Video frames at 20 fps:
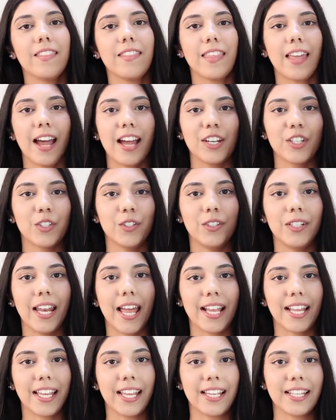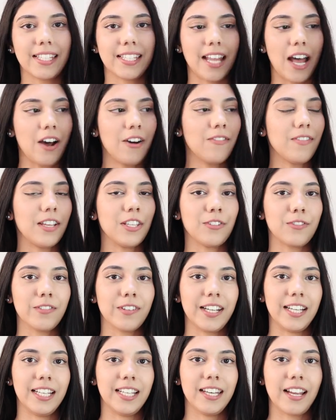The actual legging itself is
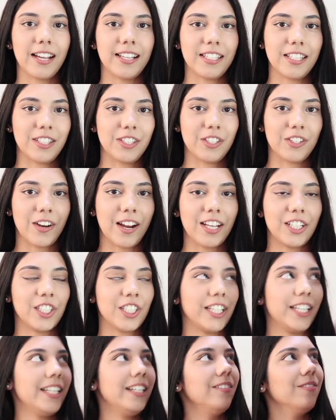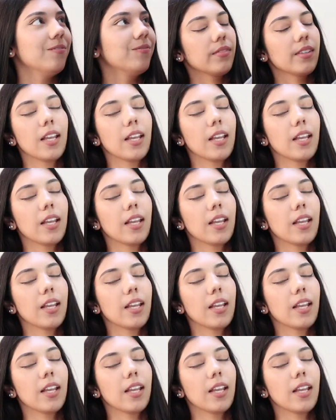really nice and stretchy.